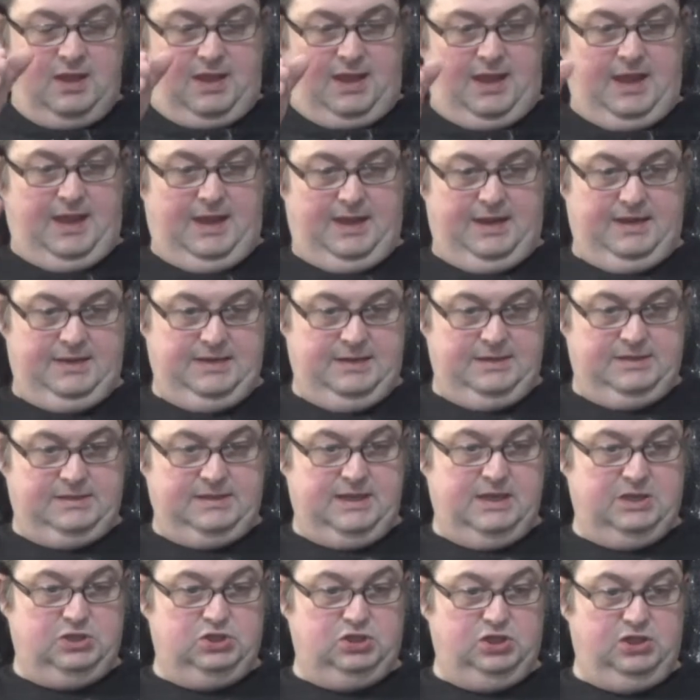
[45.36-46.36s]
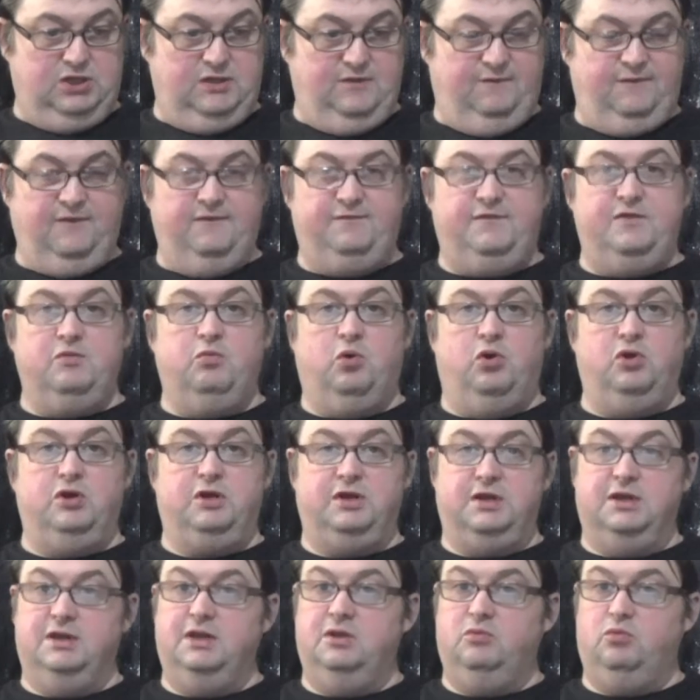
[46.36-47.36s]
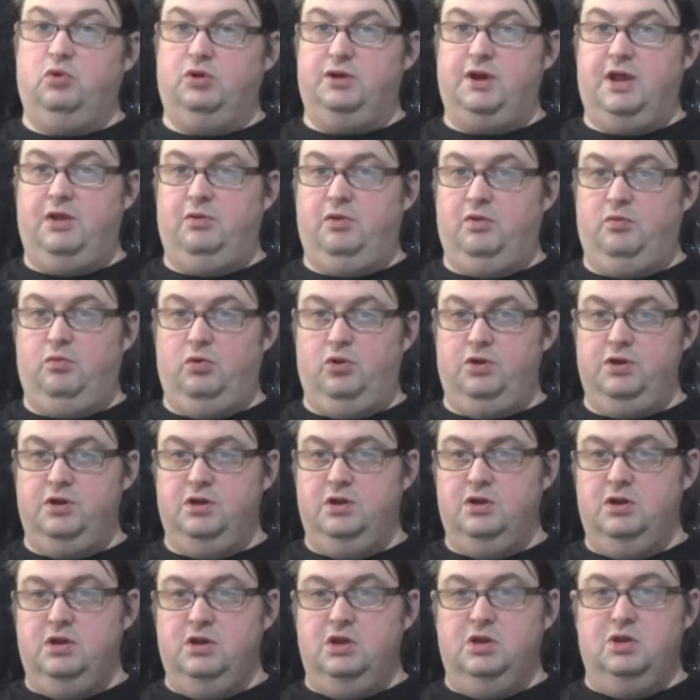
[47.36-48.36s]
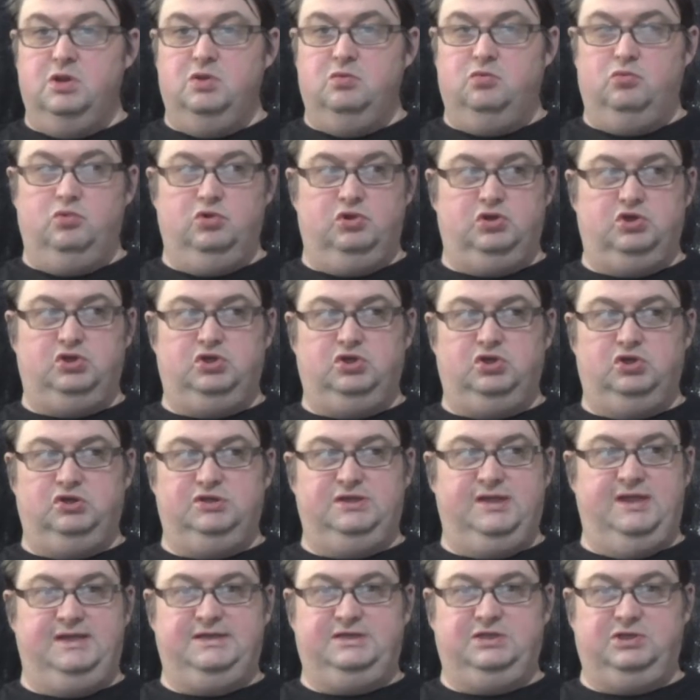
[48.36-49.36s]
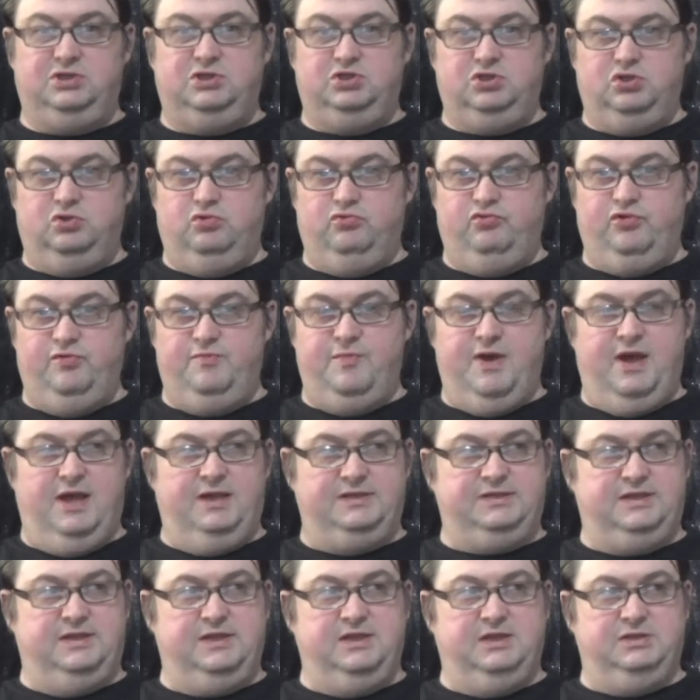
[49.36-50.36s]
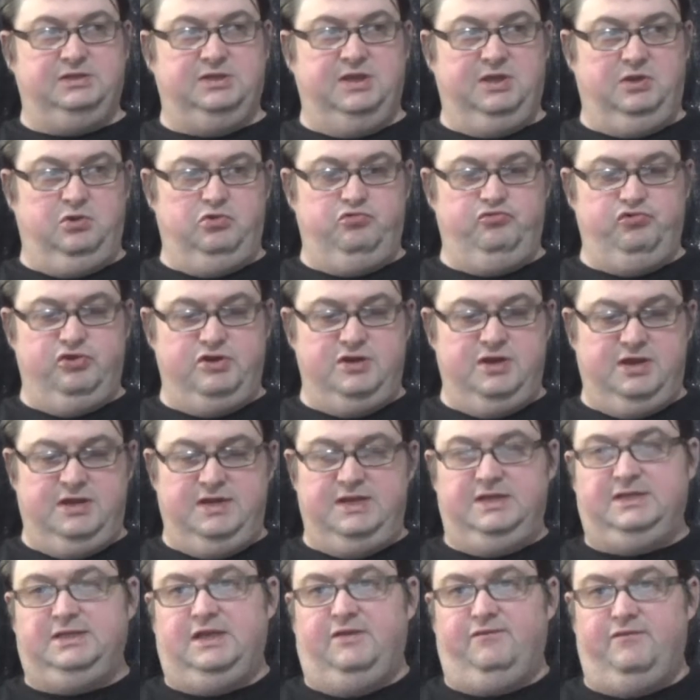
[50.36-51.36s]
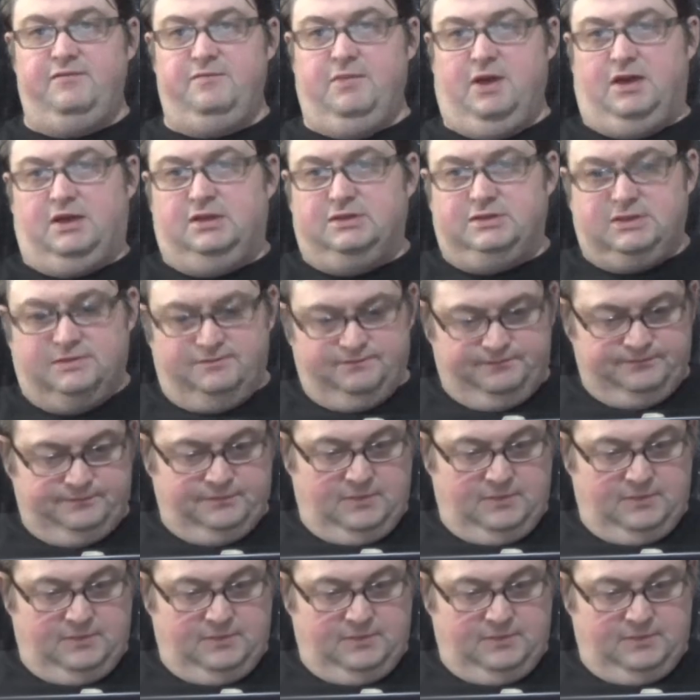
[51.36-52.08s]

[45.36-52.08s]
and it's actually the 51 kilowatt hour one, which does less than 200 miles. I think it's like 187 miles.